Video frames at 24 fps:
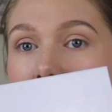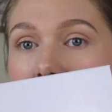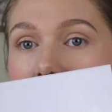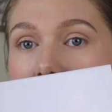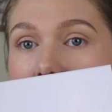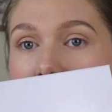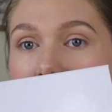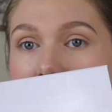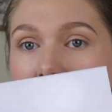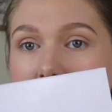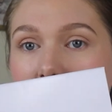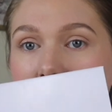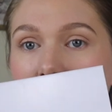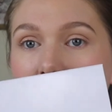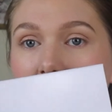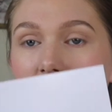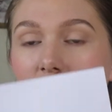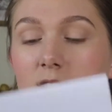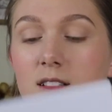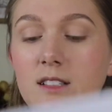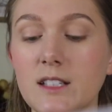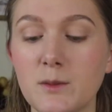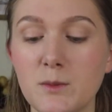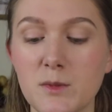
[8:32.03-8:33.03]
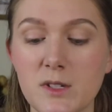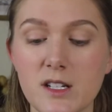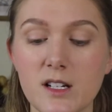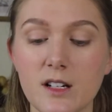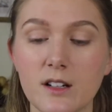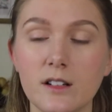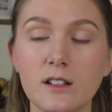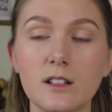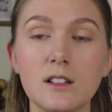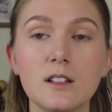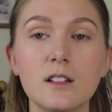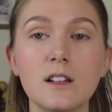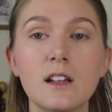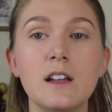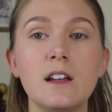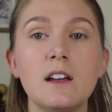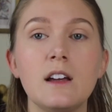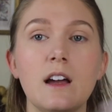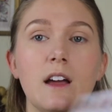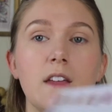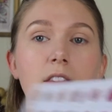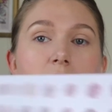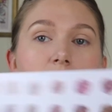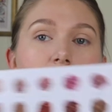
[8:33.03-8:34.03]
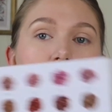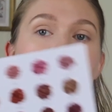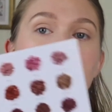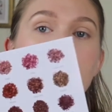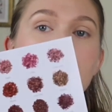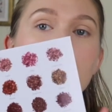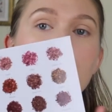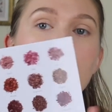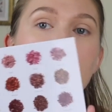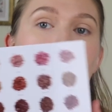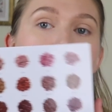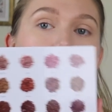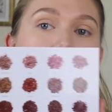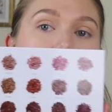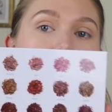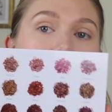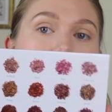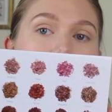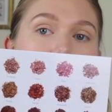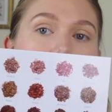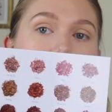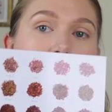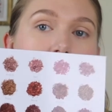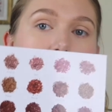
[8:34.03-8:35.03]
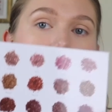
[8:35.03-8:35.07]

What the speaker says: and easy to clean material, and they also printed